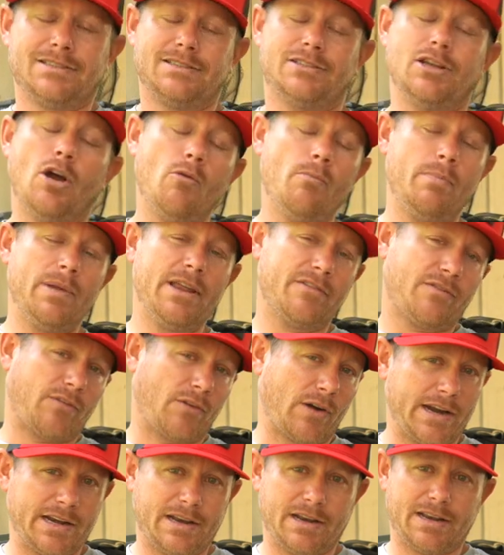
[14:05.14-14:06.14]
don't be
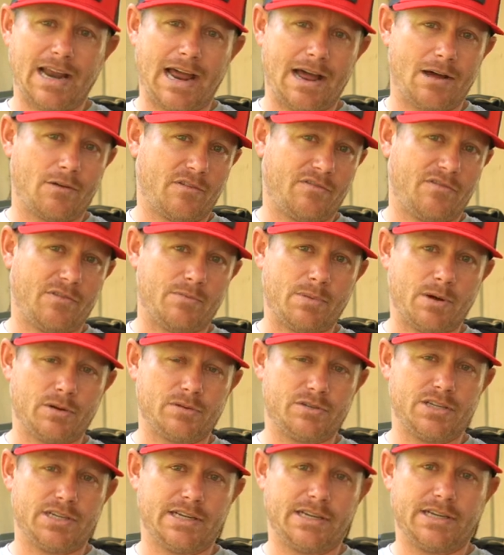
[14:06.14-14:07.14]
afraid to tie on a football
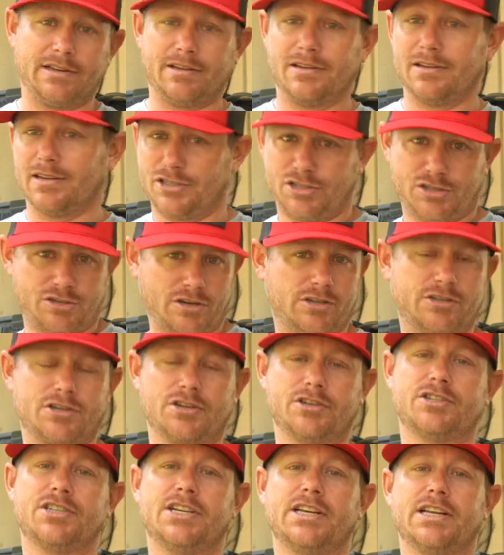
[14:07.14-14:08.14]
jig,
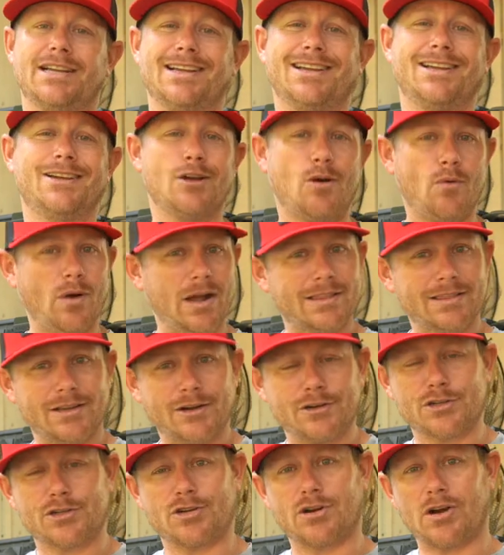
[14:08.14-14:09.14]
structure jig. Go out
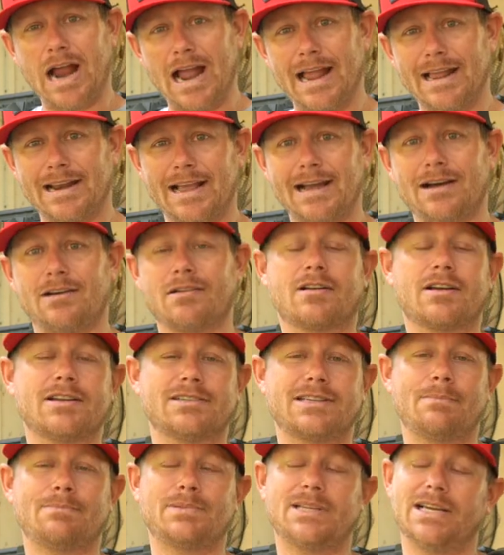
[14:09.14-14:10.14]
there and try it out,
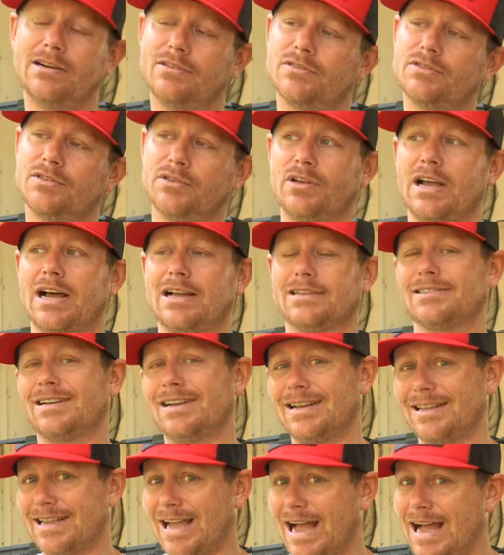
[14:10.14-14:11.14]
because I'm telling you guys,
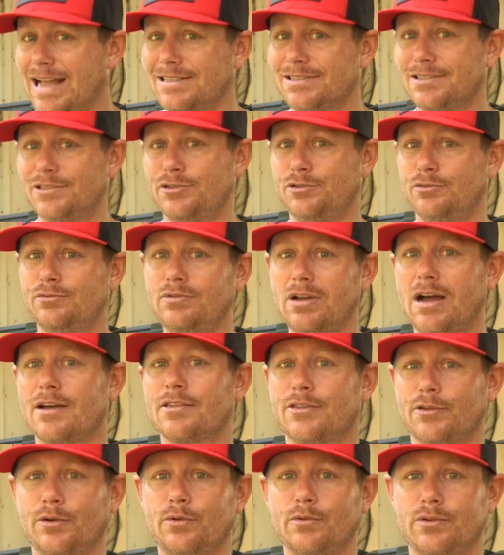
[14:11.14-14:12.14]
guys do
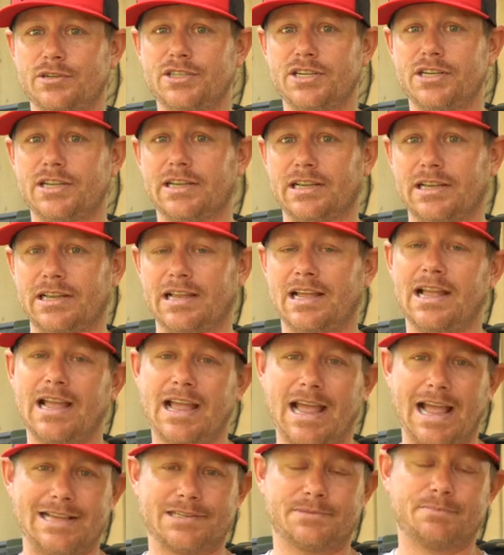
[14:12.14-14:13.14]
not throw a jig
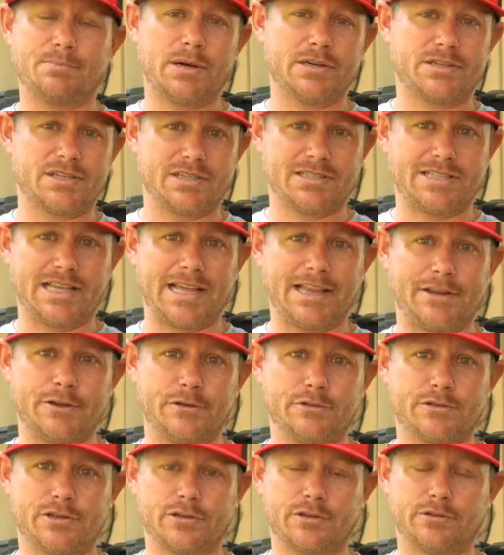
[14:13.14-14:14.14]
as much as they
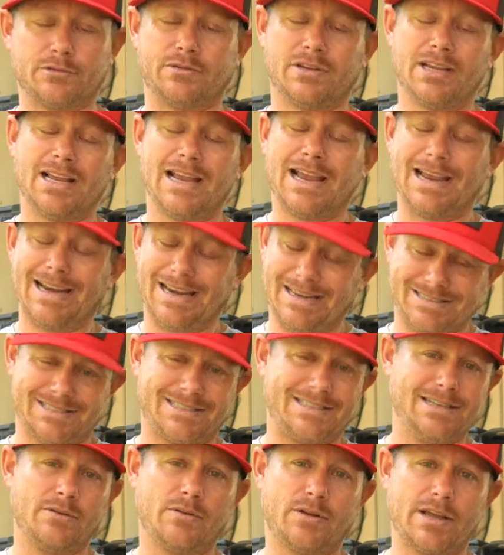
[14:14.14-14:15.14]
used to, and it
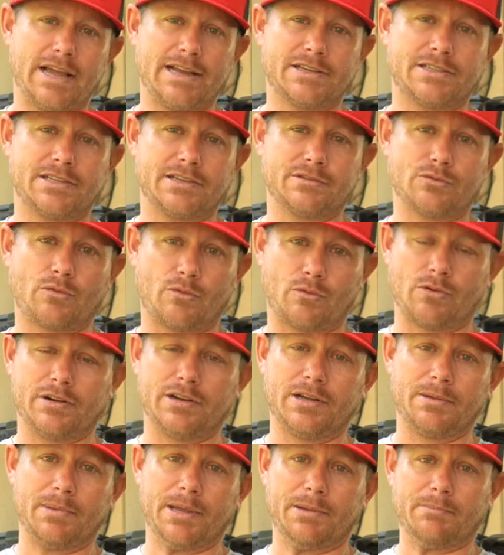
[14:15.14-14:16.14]
still catches
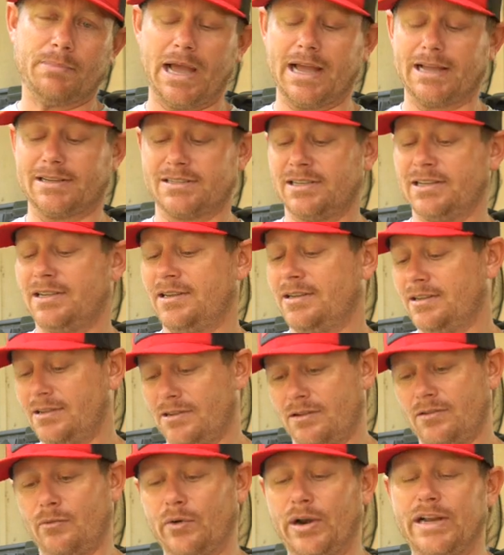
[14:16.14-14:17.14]
really big bass.
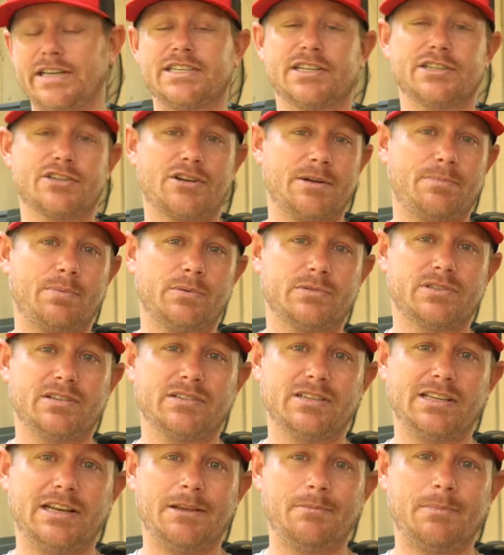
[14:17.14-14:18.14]
Recent trip on
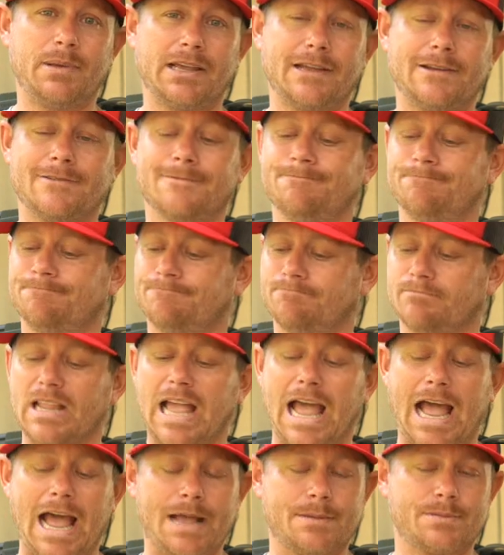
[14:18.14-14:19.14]
Toledo Bend,
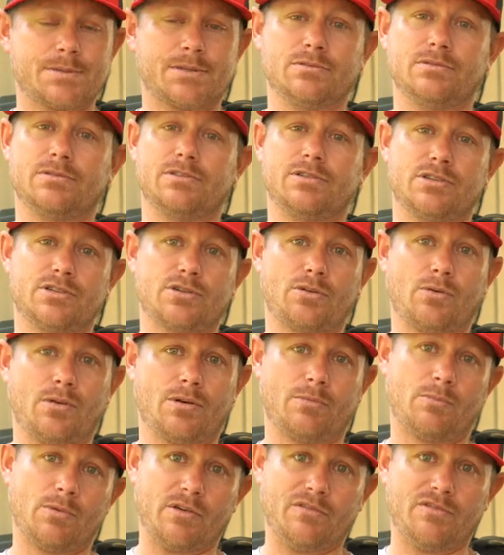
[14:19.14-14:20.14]
absolutely
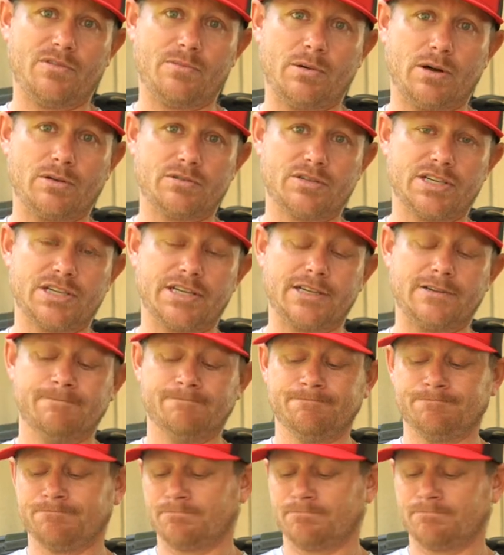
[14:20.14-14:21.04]
destroyed them on a football jig,